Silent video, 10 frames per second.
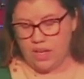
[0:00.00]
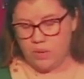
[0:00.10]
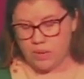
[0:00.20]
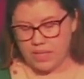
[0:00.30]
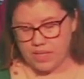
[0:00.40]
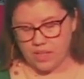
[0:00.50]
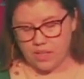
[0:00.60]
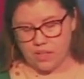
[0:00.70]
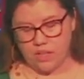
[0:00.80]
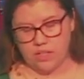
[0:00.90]
And we
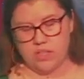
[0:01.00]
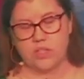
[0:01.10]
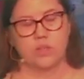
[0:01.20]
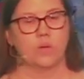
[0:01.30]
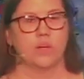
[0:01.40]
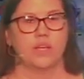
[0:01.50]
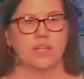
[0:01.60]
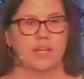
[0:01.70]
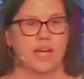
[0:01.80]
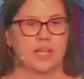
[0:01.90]
hear in the story
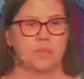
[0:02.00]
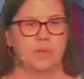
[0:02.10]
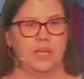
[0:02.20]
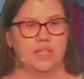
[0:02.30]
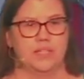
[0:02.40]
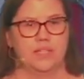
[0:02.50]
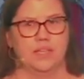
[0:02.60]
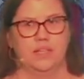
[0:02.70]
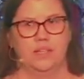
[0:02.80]
the next piece.